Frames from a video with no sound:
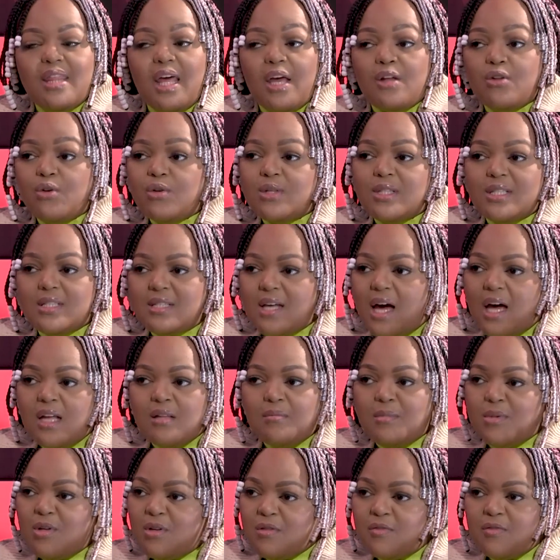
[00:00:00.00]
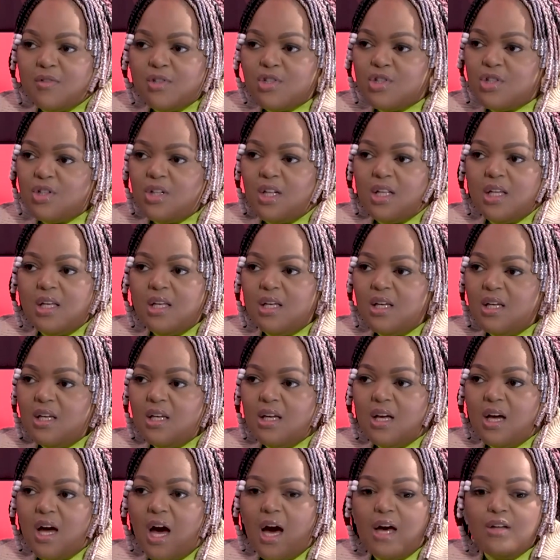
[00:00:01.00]
They don't sign me officially.
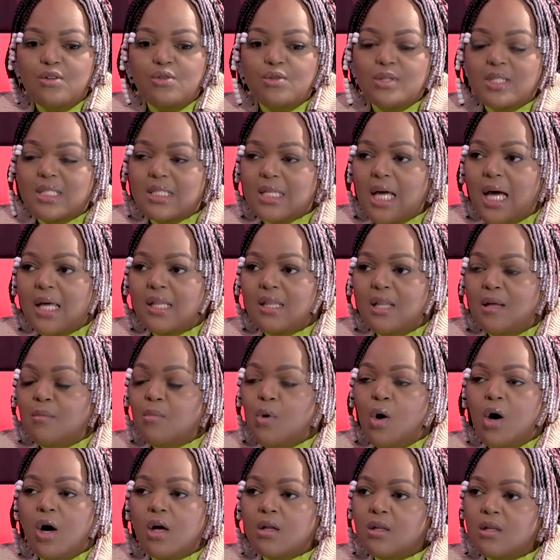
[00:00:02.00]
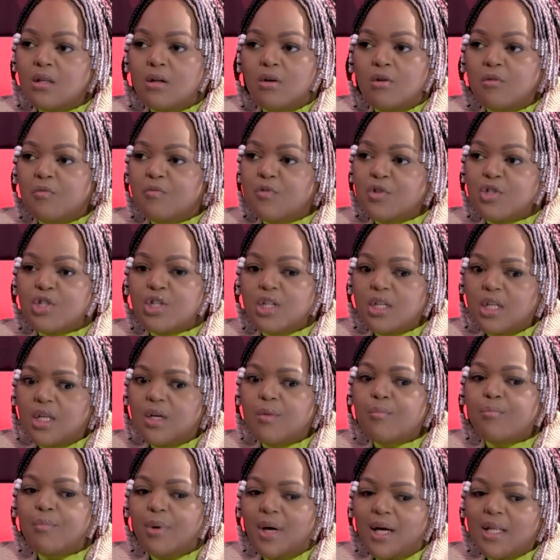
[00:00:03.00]
I don't sign them on officially,
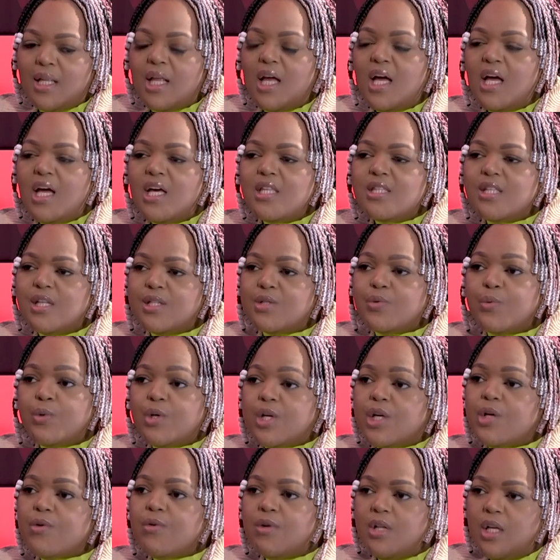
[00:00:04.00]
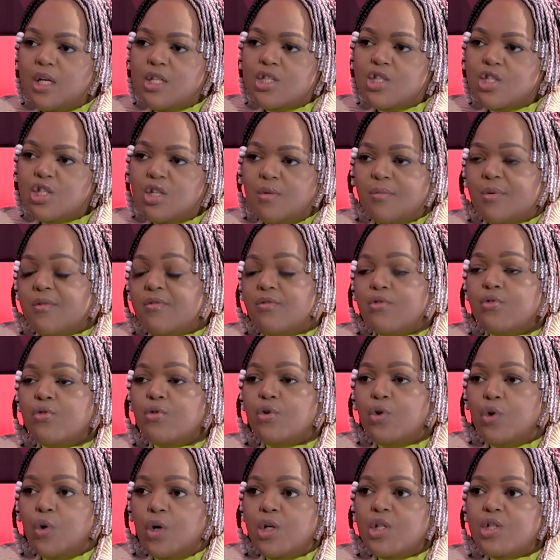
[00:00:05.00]
but there's a working relationship. If you're
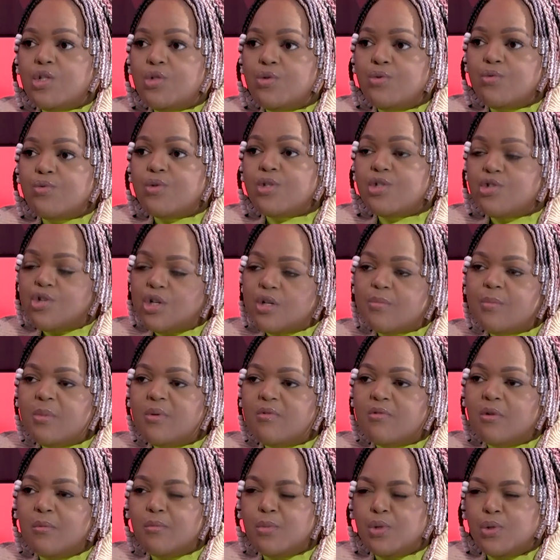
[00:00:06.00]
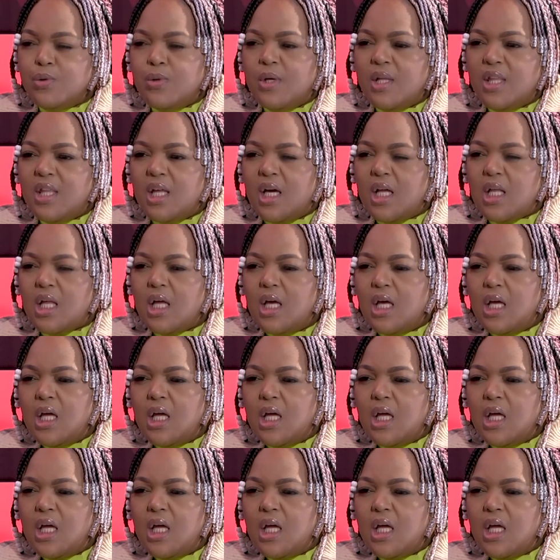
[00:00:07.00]
going to restrict me from doing that